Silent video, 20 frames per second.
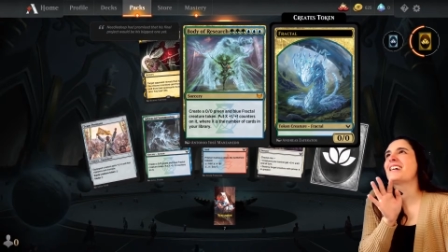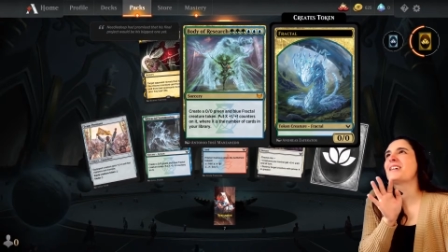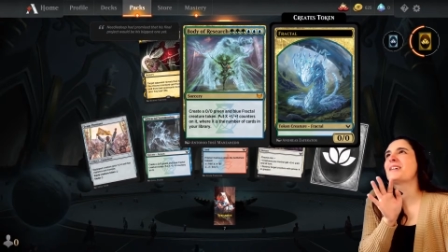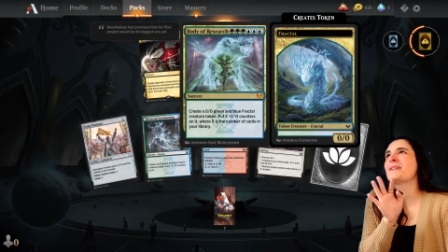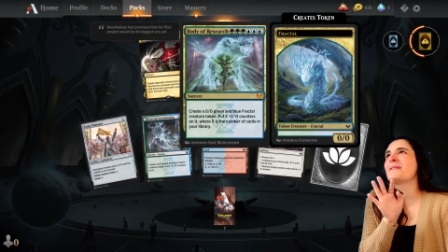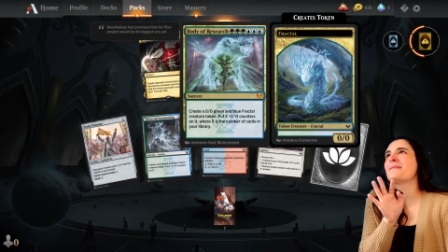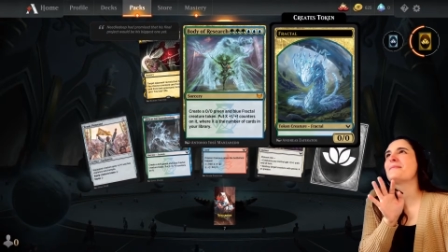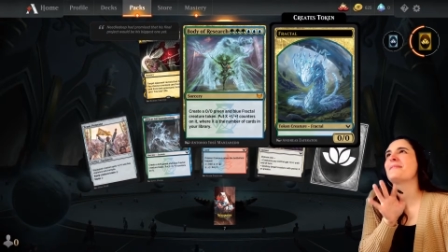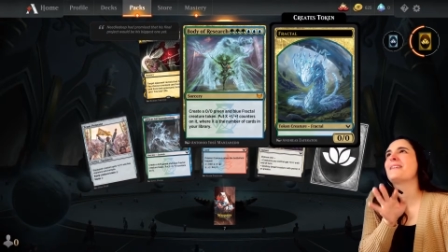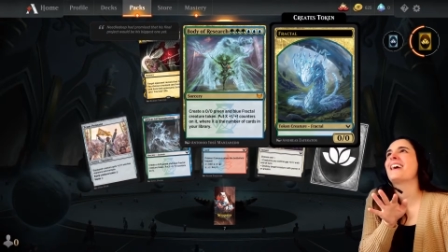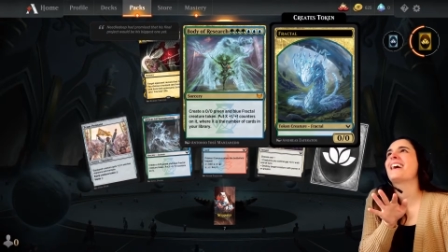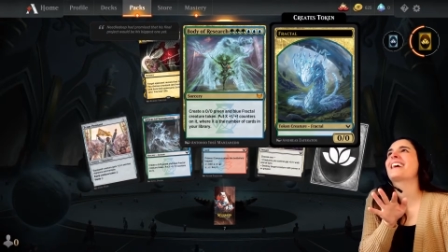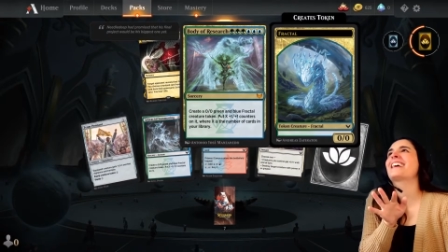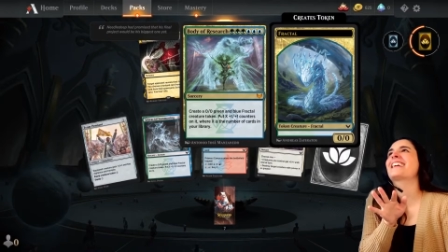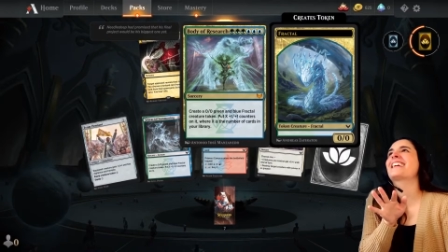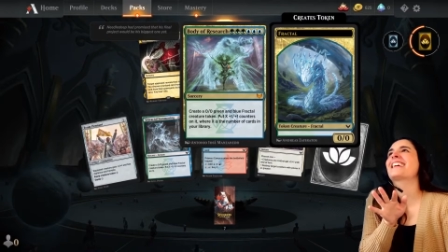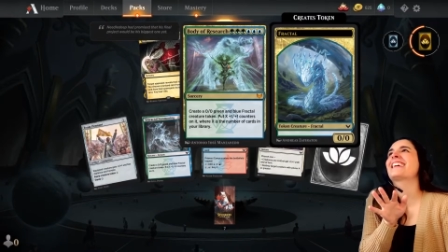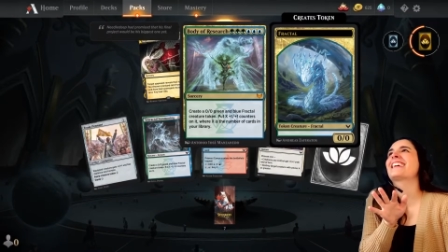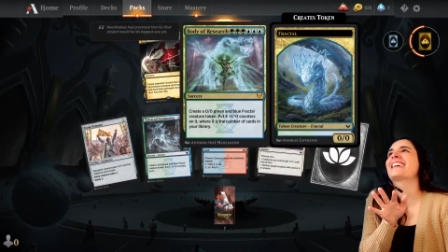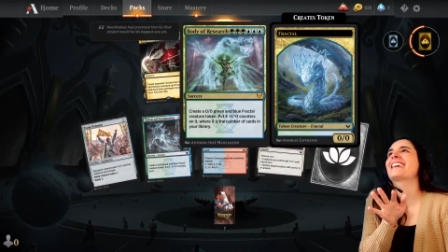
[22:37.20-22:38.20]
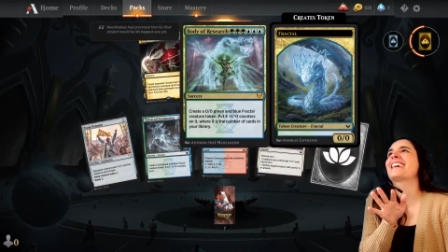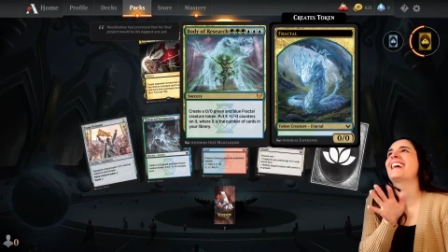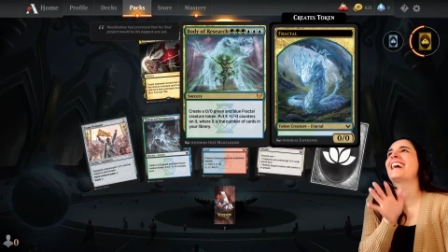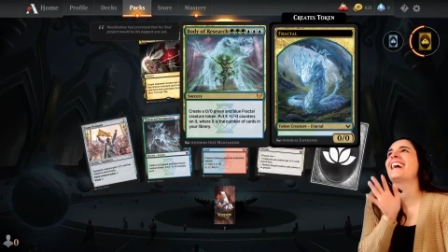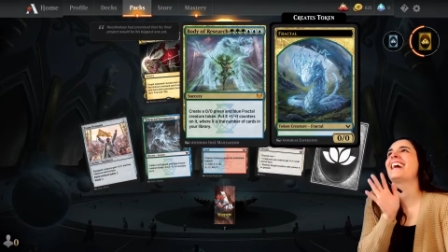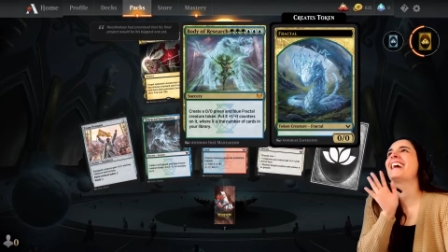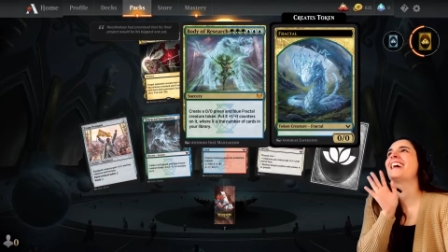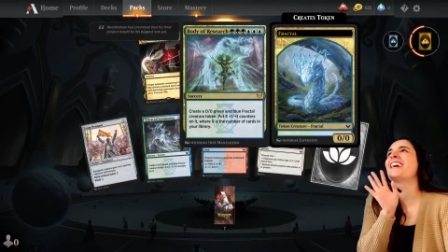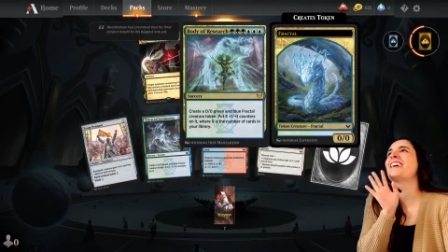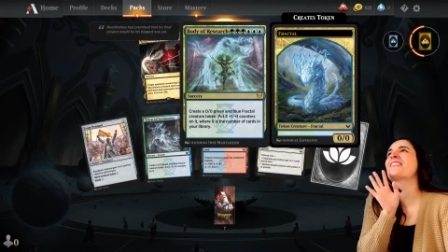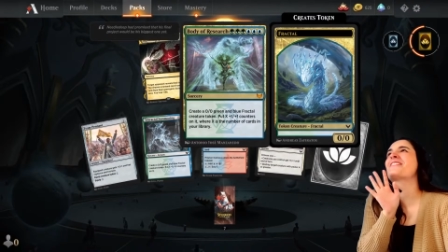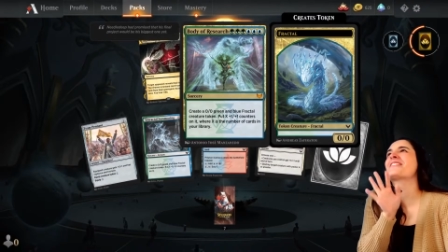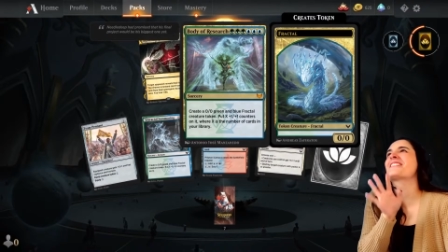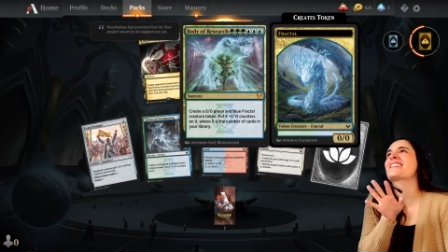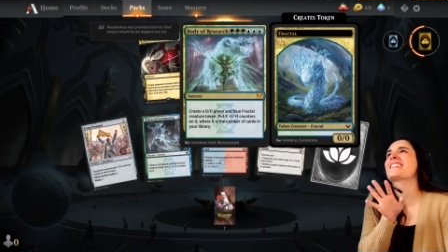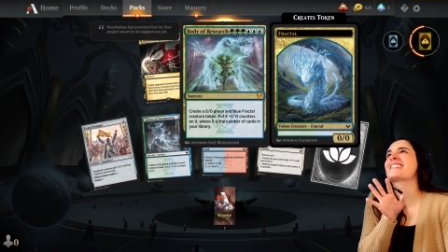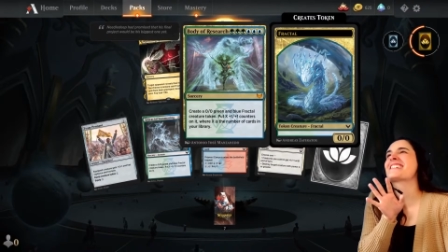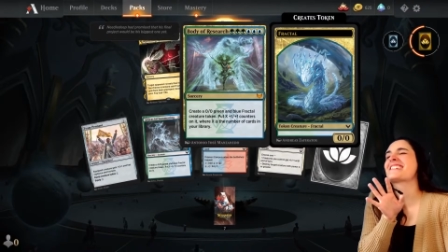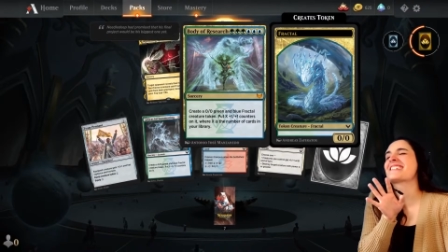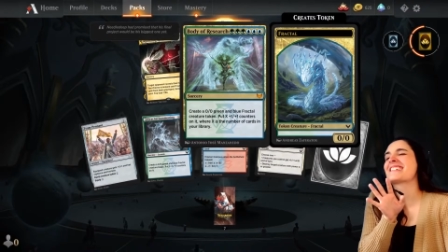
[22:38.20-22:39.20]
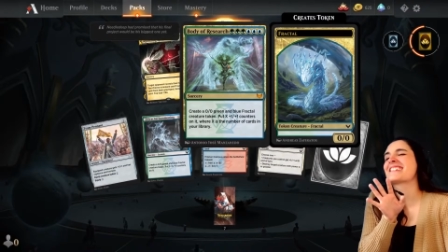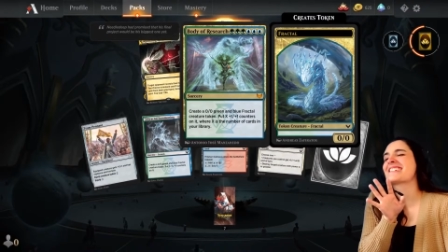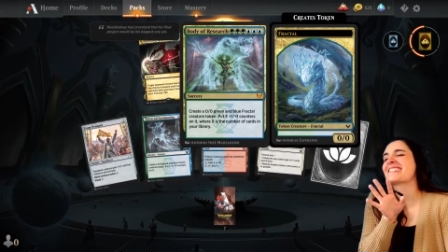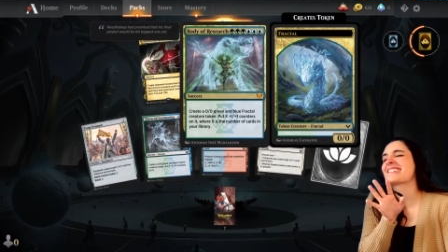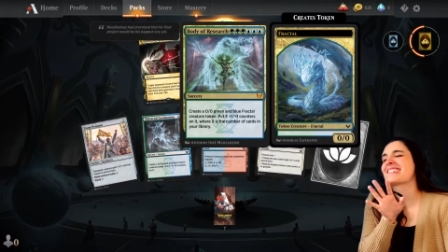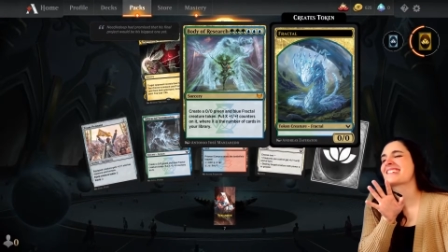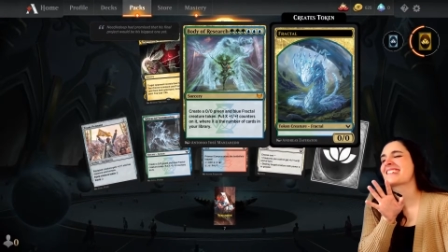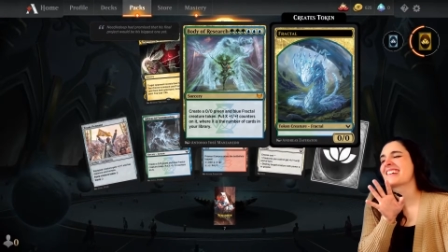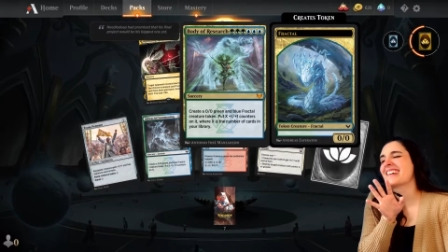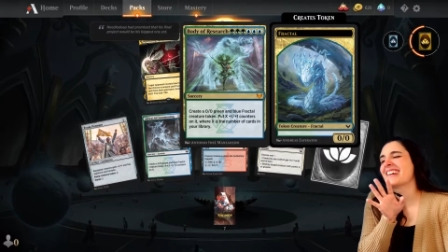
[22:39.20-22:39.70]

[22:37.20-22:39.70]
Body of Research.